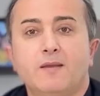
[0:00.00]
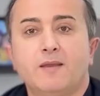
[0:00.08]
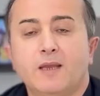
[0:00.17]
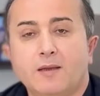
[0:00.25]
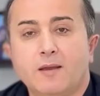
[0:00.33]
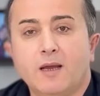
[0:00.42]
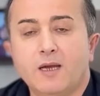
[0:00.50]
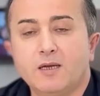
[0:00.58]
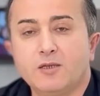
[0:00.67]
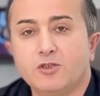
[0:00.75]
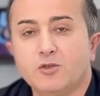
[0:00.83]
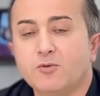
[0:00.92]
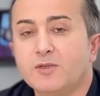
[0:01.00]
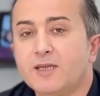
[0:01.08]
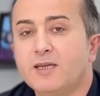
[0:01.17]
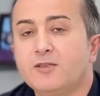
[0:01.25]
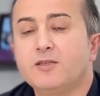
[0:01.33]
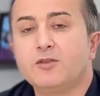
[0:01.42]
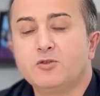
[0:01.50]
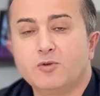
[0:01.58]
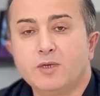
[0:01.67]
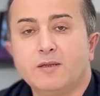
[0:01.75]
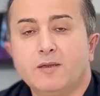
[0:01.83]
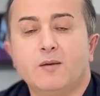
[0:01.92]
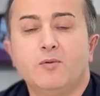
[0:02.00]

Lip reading: fact, the hair still retains its strength and